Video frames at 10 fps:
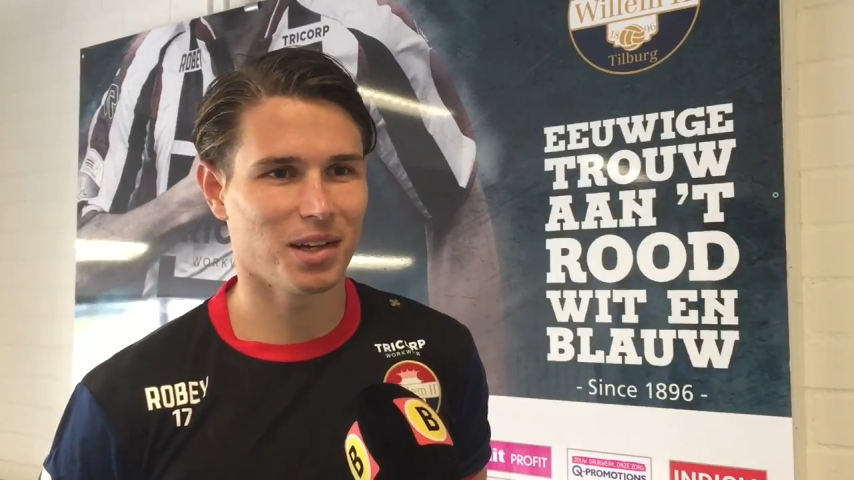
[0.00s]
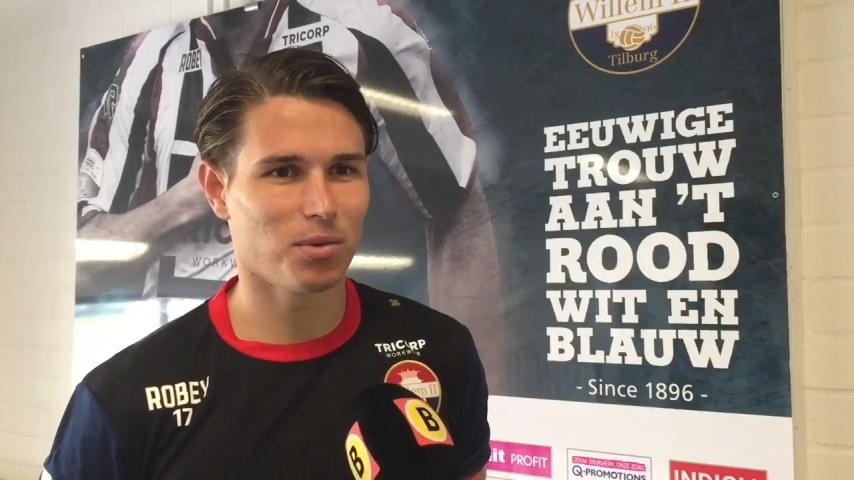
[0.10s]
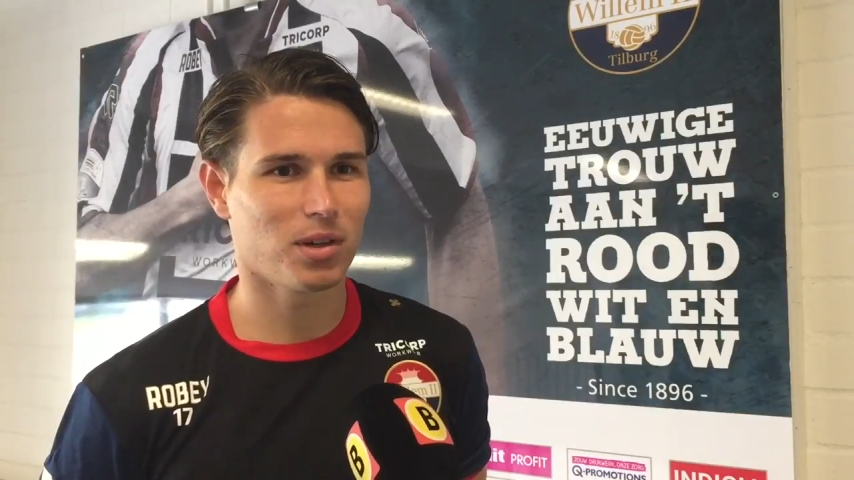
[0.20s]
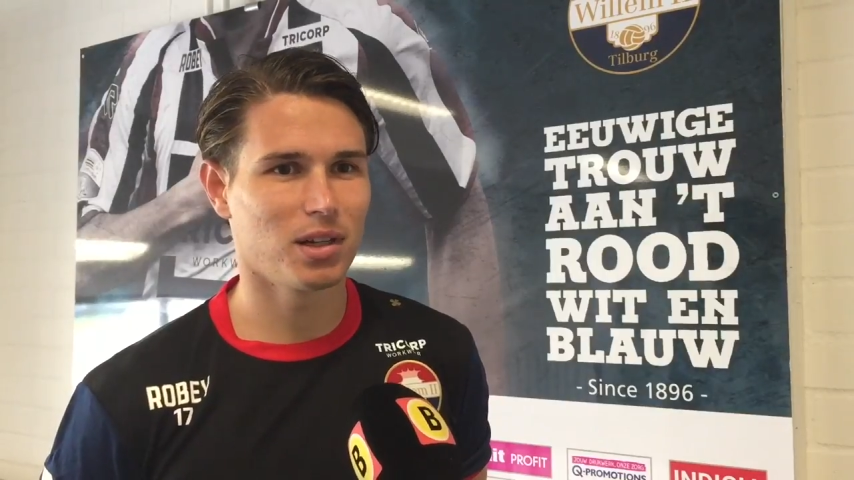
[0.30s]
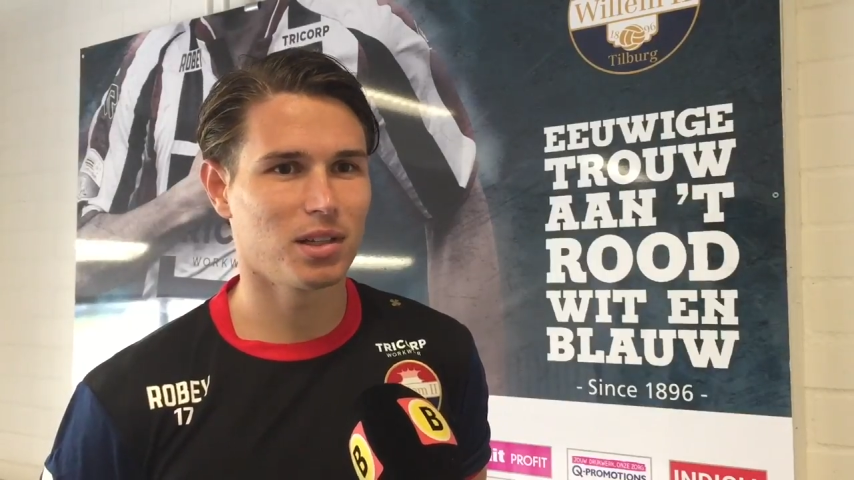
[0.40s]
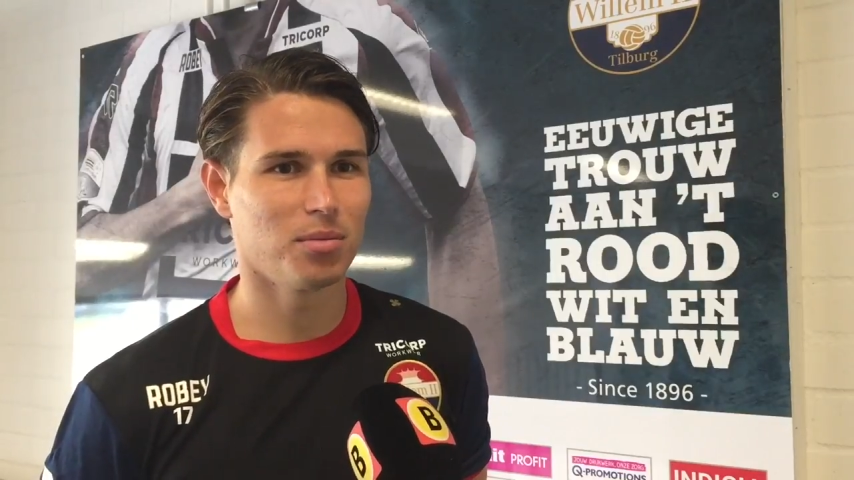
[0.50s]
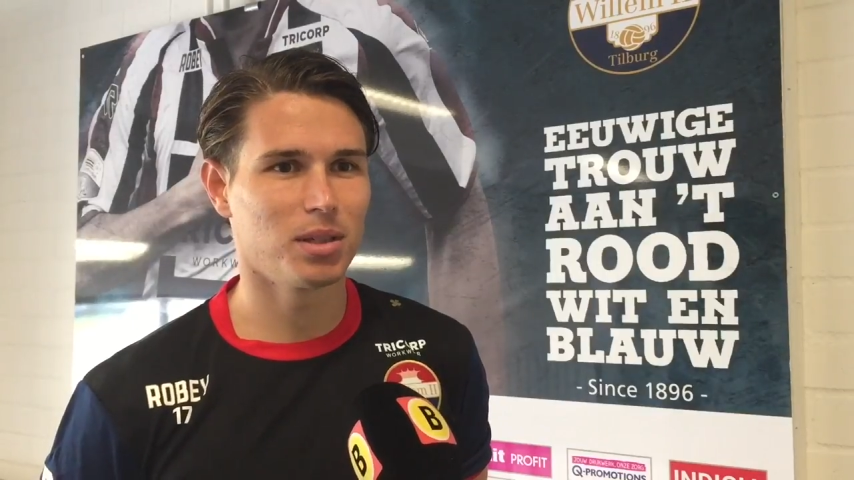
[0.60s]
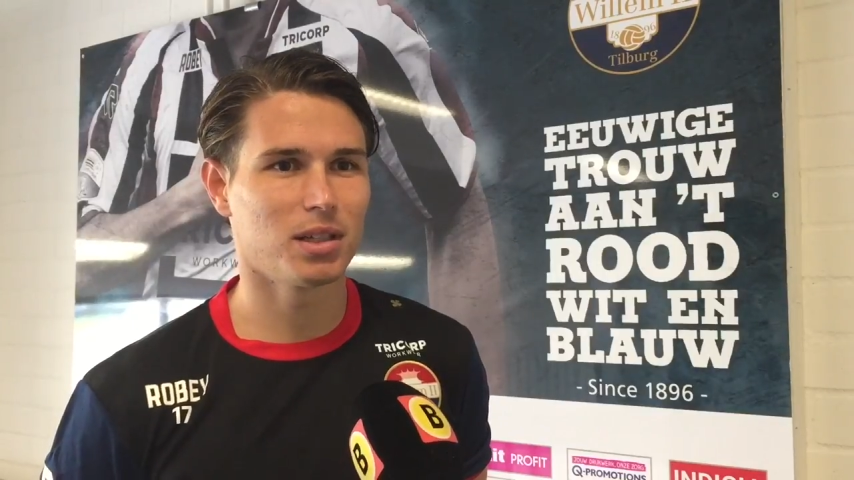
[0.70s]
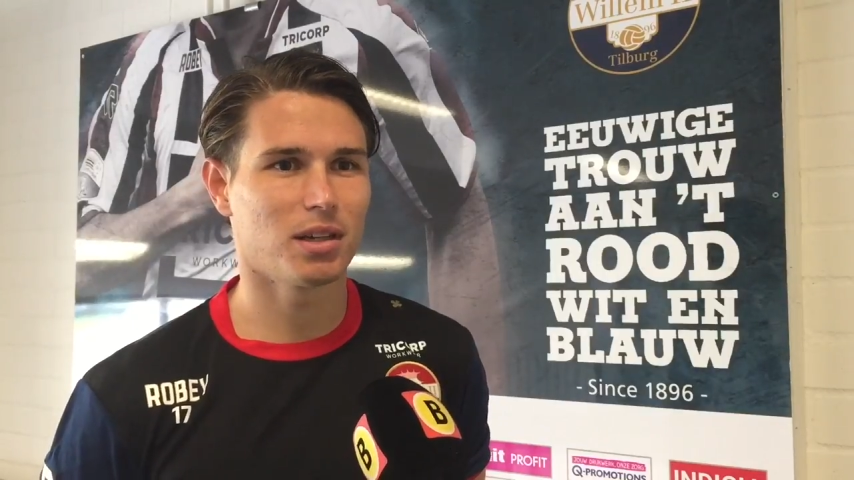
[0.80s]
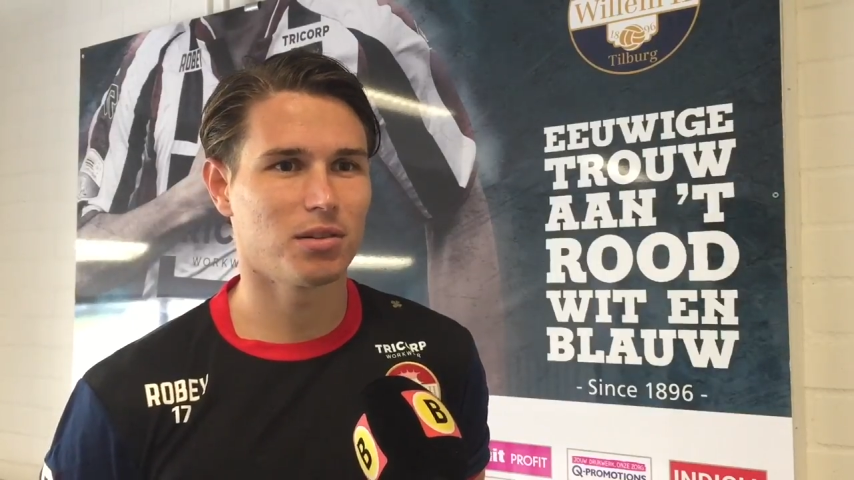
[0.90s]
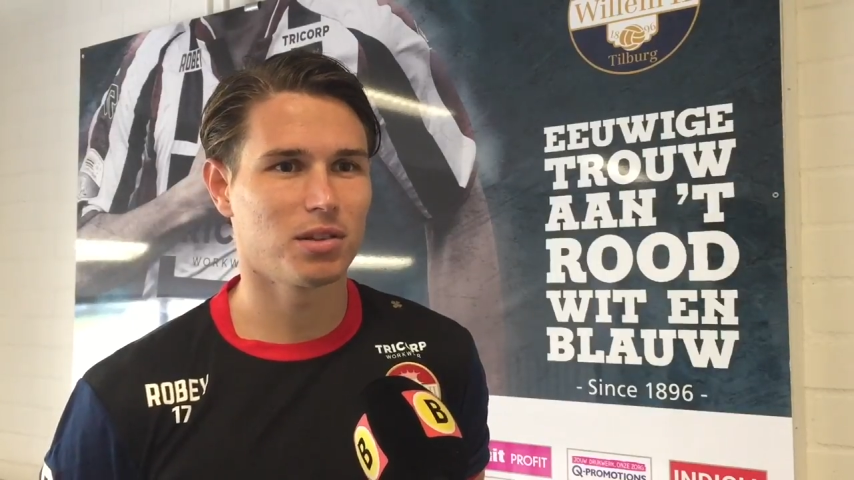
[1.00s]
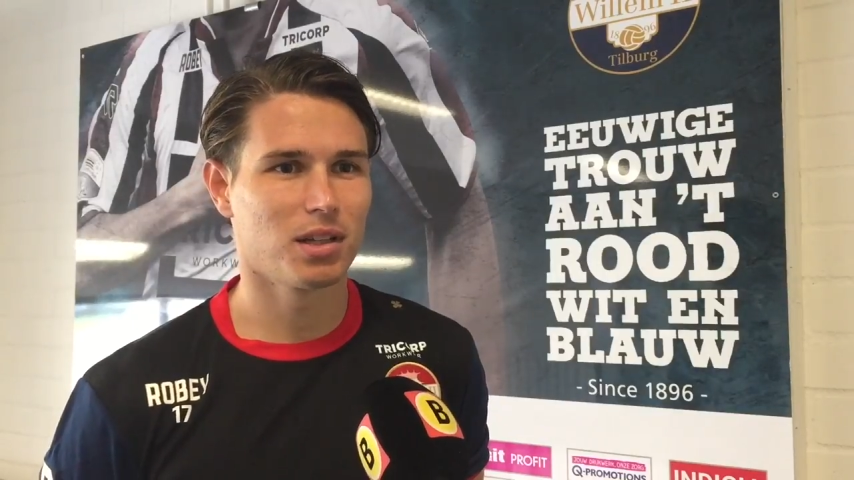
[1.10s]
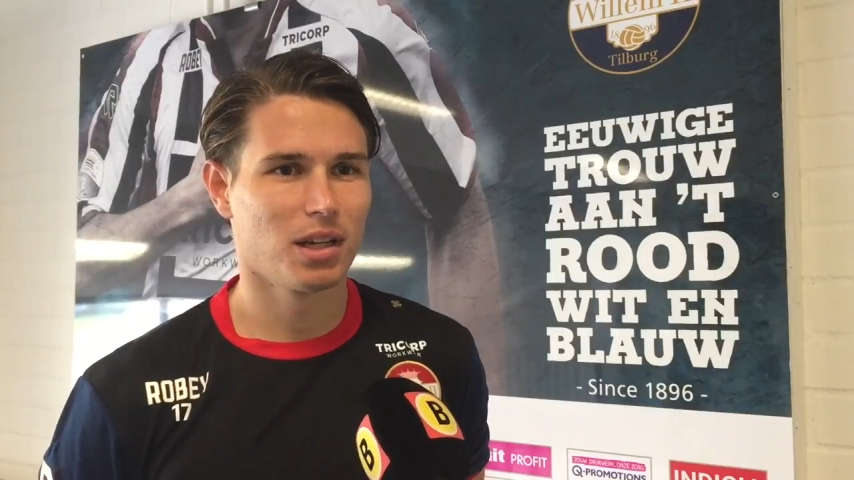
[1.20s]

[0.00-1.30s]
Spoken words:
I walk a little bit around.